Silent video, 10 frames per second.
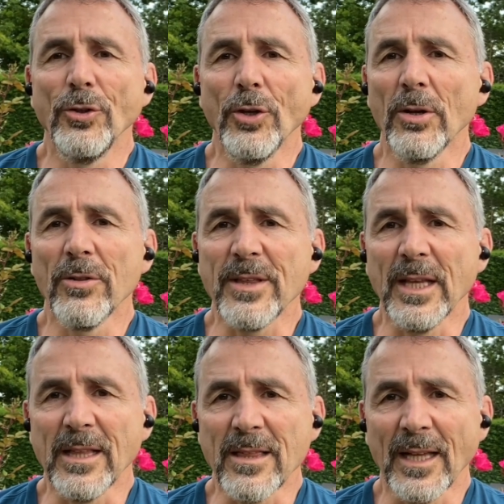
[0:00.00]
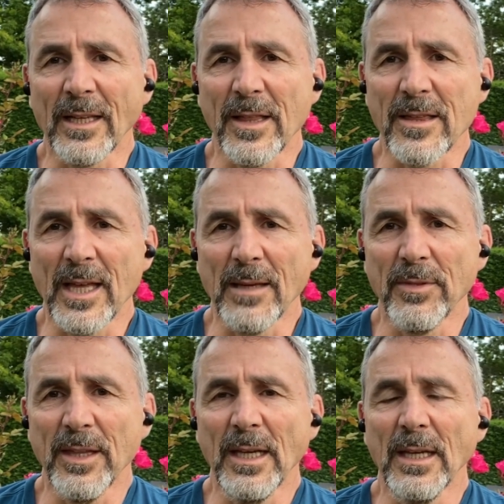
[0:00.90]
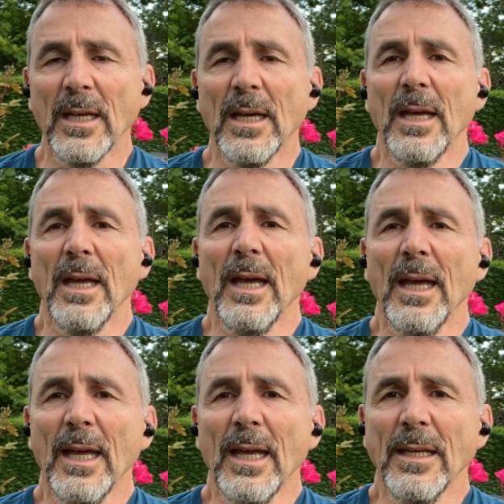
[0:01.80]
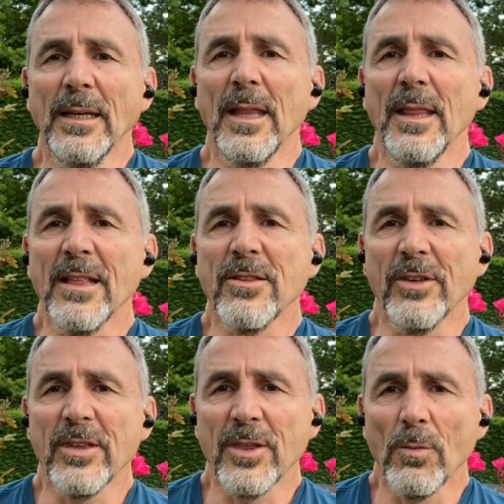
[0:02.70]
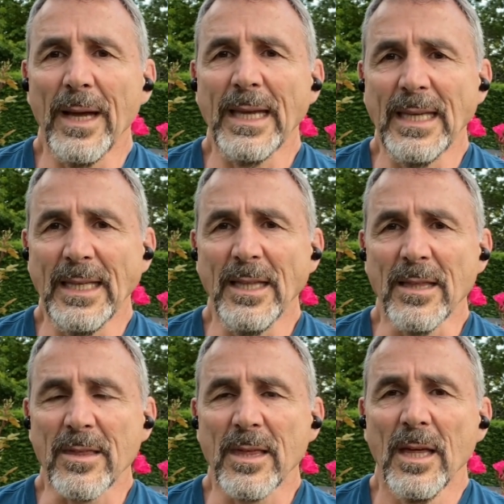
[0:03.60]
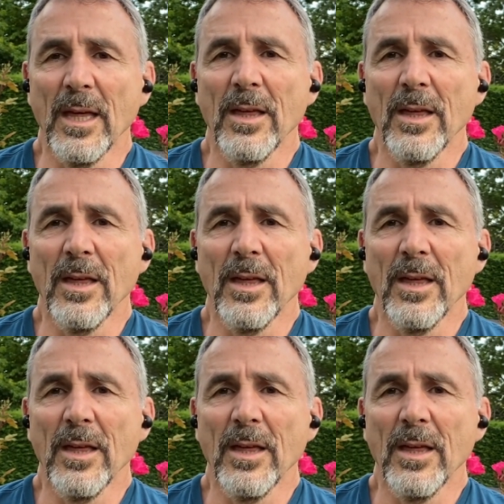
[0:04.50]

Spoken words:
Donald's done exactly the same thing, and that's just the way he is.